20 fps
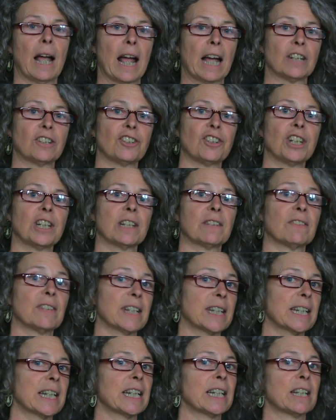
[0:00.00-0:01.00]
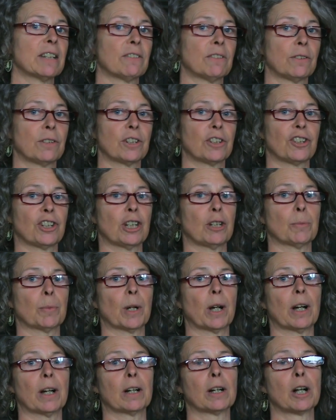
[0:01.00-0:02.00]
And she's visited the
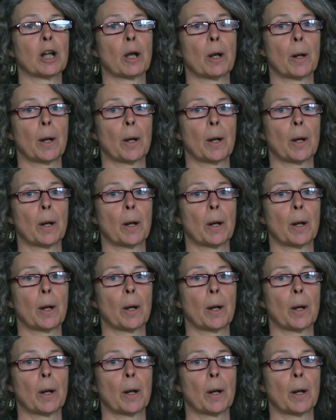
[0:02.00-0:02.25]
Fukushima